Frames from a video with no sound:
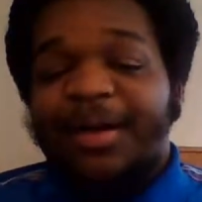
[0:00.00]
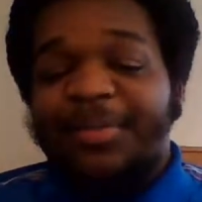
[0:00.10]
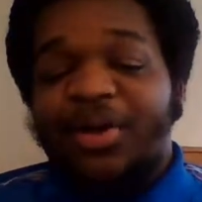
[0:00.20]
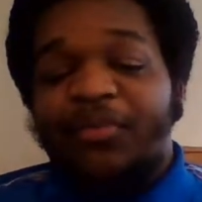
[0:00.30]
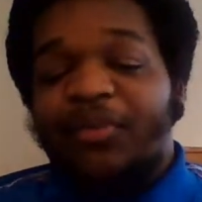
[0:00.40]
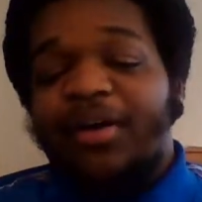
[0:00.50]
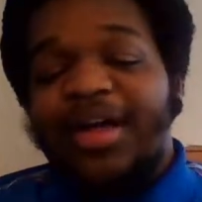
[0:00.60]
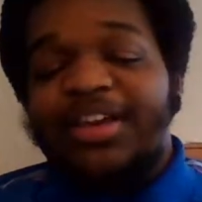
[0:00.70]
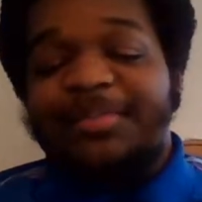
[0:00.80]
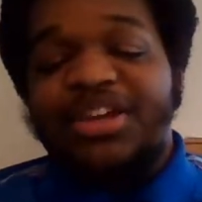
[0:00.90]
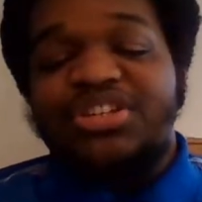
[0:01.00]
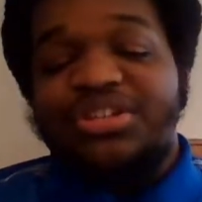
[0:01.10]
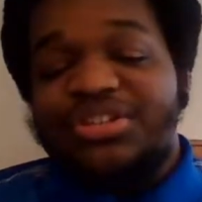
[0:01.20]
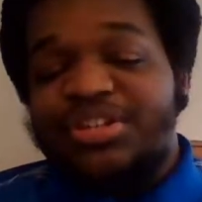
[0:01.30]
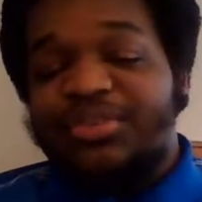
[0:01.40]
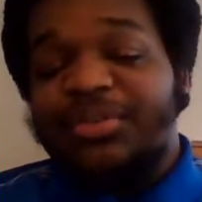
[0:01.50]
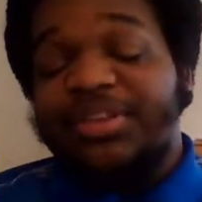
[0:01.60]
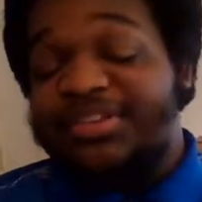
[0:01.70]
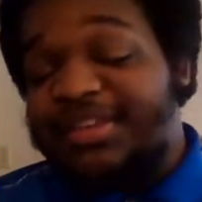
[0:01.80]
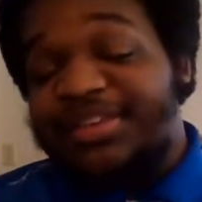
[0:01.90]
I mean, overall animation in
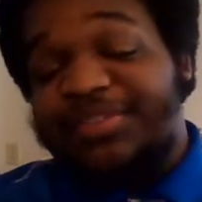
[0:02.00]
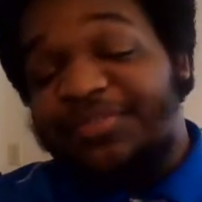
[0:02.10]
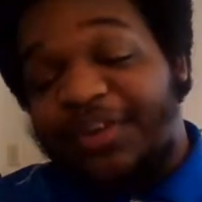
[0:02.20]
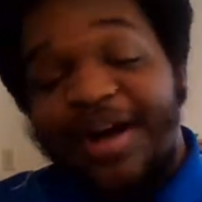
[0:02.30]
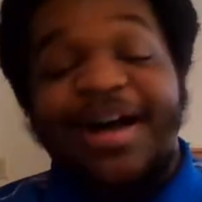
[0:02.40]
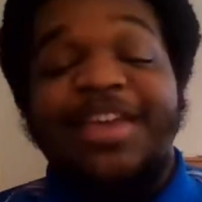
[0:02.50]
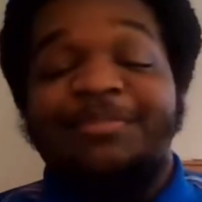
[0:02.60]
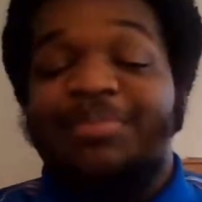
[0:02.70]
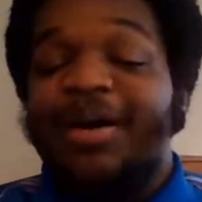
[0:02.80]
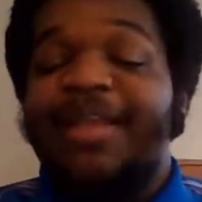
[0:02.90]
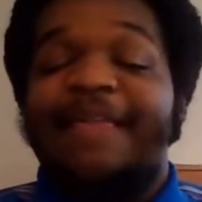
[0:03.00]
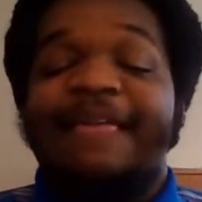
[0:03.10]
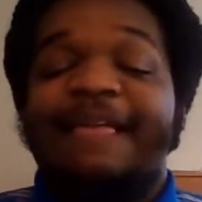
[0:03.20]
general, it's fine, but